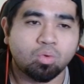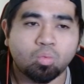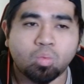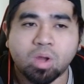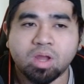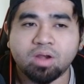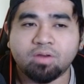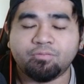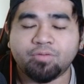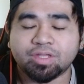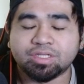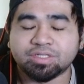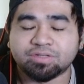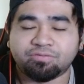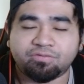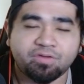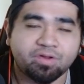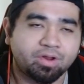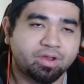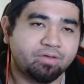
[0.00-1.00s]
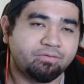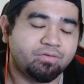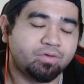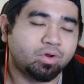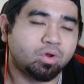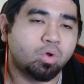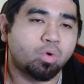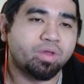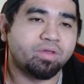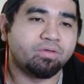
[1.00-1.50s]
One of which is if
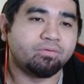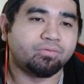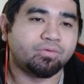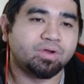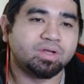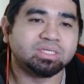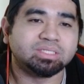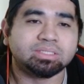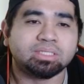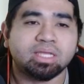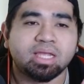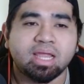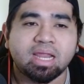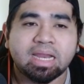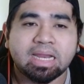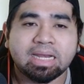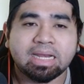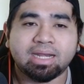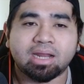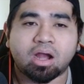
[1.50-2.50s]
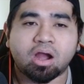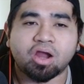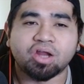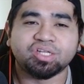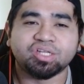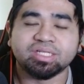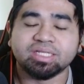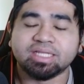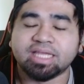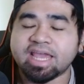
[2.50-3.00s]
you're going first, the
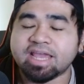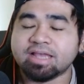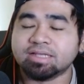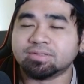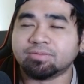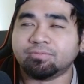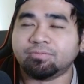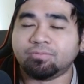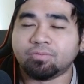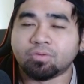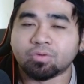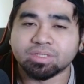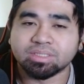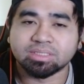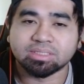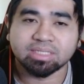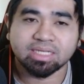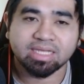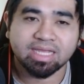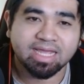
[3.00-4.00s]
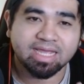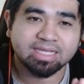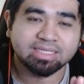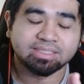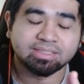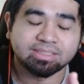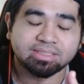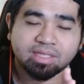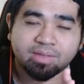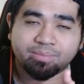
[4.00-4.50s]
Argent Chaos of Force
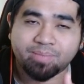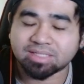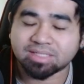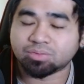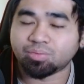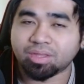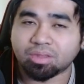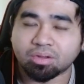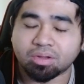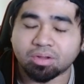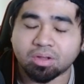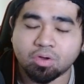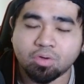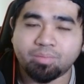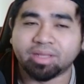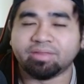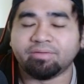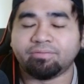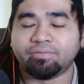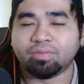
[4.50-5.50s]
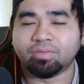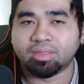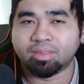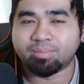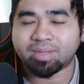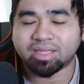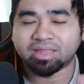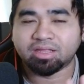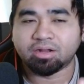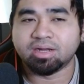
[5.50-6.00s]
is the best way to go,
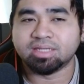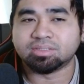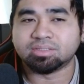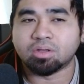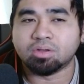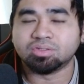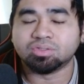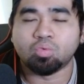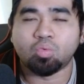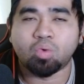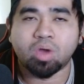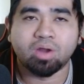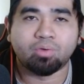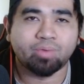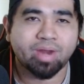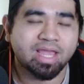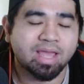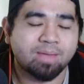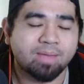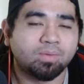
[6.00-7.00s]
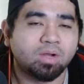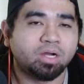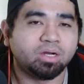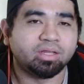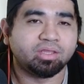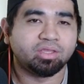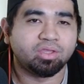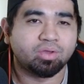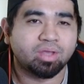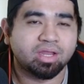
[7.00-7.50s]
but there is also 1 rank up
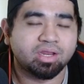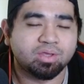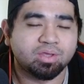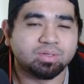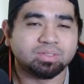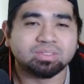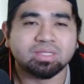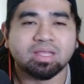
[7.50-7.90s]
card that you can use